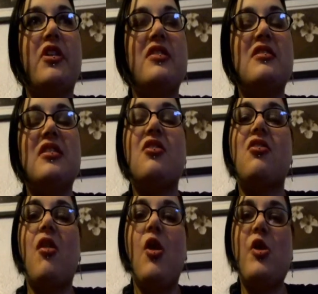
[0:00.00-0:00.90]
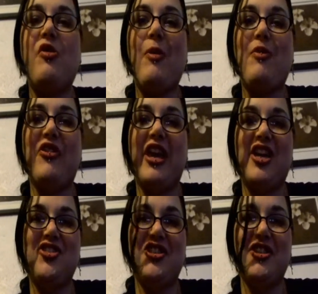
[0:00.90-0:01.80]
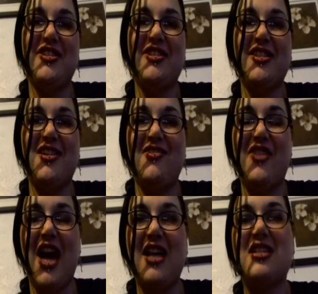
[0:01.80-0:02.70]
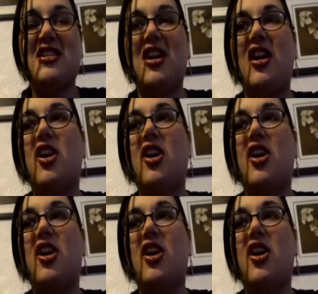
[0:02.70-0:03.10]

consider all the ramifications of that.